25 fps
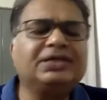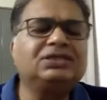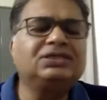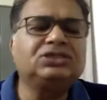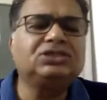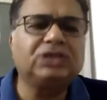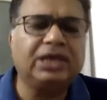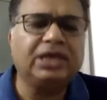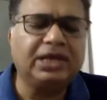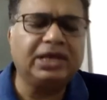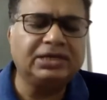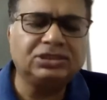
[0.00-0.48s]

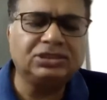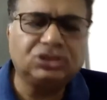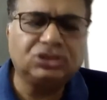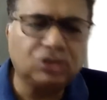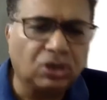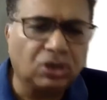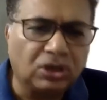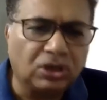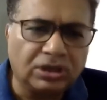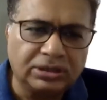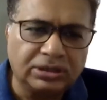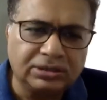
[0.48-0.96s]
In
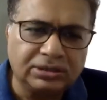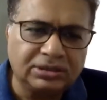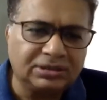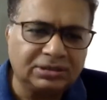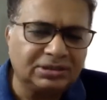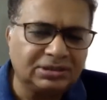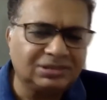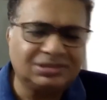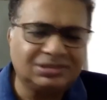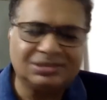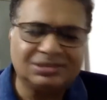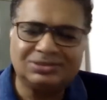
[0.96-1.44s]
short,
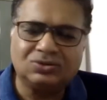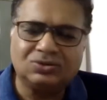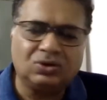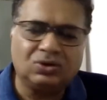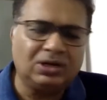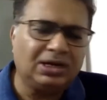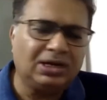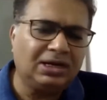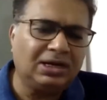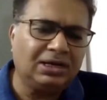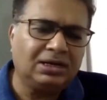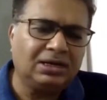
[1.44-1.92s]
this is
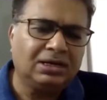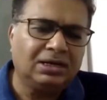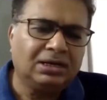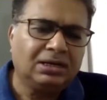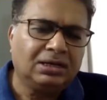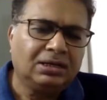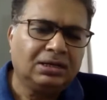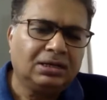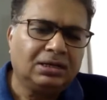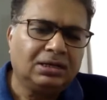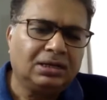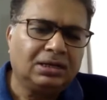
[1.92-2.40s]
only
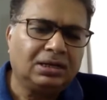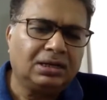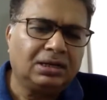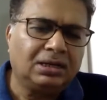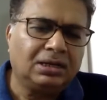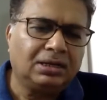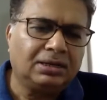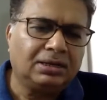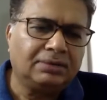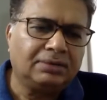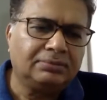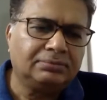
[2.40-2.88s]

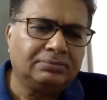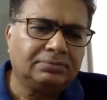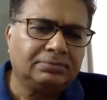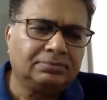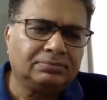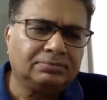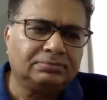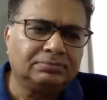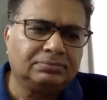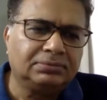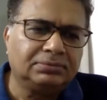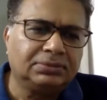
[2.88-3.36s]

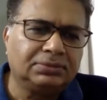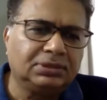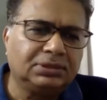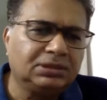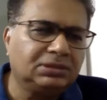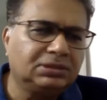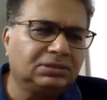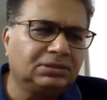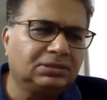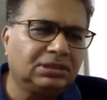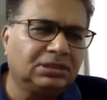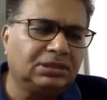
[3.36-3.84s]

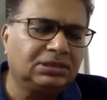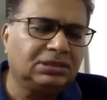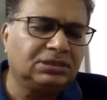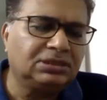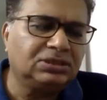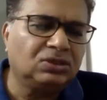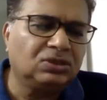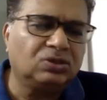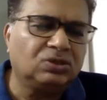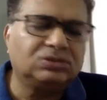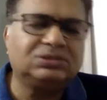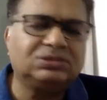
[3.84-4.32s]
there is
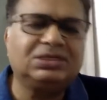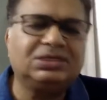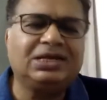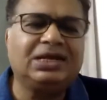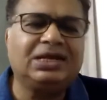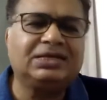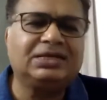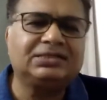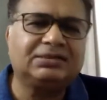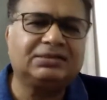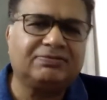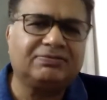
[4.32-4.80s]
no
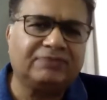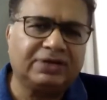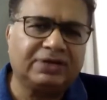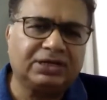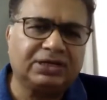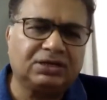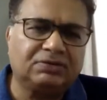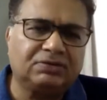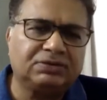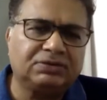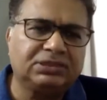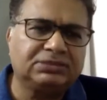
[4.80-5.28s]
serious effect
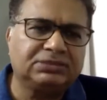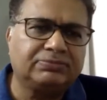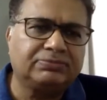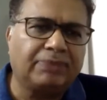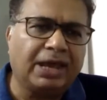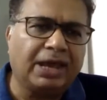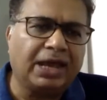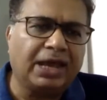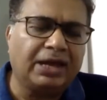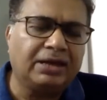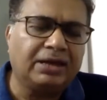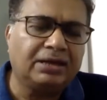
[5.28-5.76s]
of this
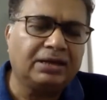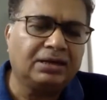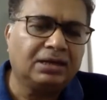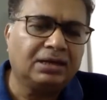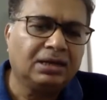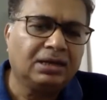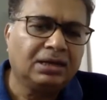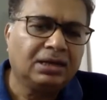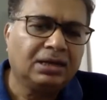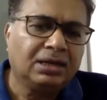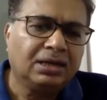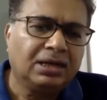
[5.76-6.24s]
ban.
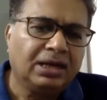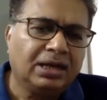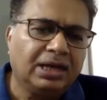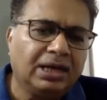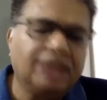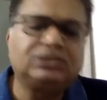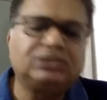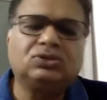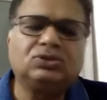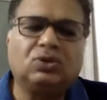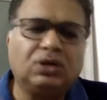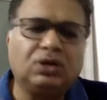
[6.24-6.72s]

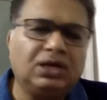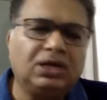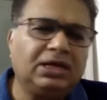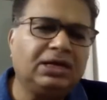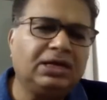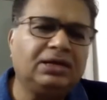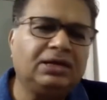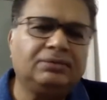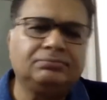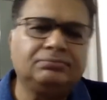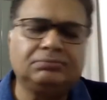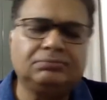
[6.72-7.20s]
It's
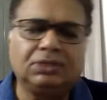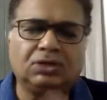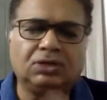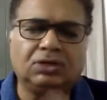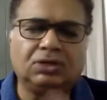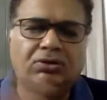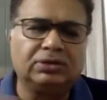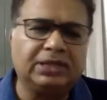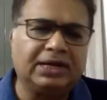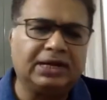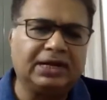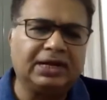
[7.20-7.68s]
only the
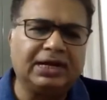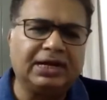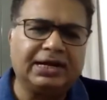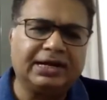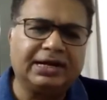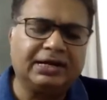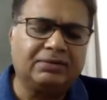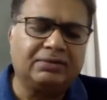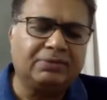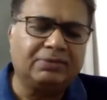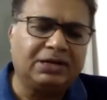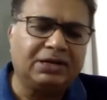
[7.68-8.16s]

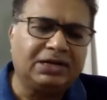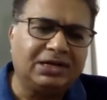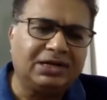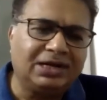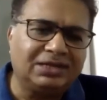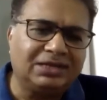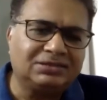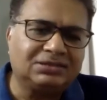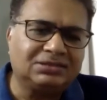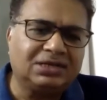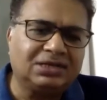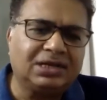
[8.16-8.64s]
entertainment
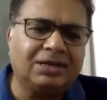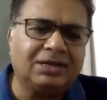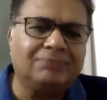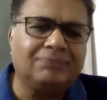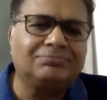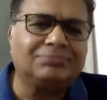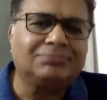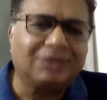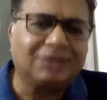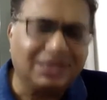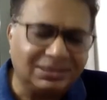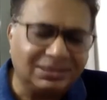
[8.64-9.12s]
industry
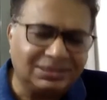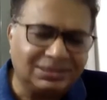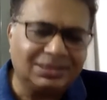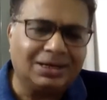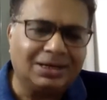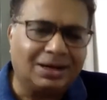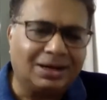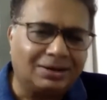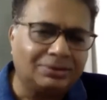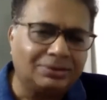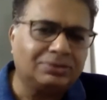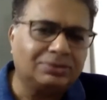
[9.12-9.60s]
reaching
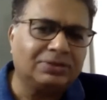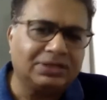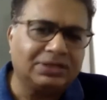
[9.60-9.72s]
out to its